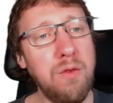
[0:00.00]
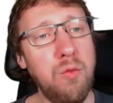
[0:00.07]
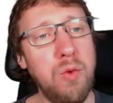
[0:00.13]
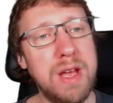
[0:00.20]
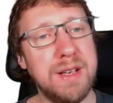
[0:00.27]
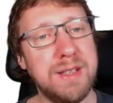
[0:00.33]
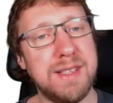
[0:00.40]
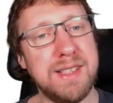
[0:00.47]
we
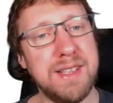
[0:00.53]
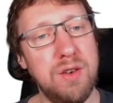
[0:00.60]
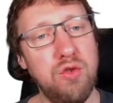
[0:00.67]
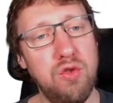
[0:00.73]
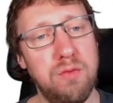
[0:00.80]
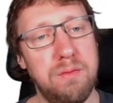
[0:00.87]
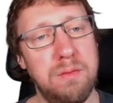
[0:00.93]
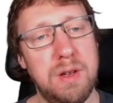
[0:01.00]

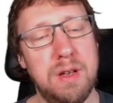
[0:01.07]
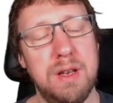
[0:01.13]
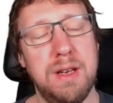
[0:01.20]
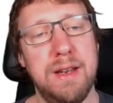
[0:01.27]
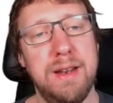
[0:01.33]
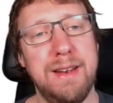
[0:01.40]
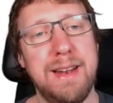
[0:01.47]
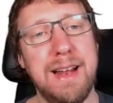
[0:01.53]
assume
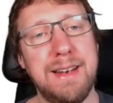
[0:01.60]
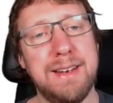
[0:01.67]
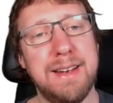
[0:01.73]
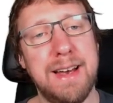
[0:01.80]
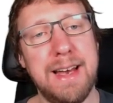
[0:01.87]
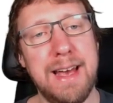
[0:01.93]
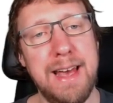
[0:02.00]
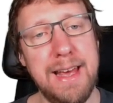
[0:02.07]
that the
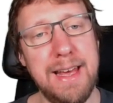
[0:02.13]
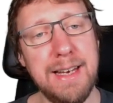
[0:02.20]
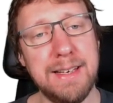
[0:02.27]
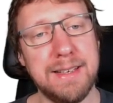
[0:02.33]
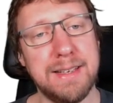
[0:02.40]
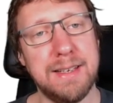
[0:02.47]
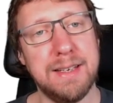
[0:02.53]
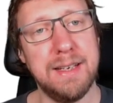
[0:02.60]

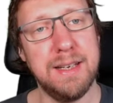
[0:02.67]
rate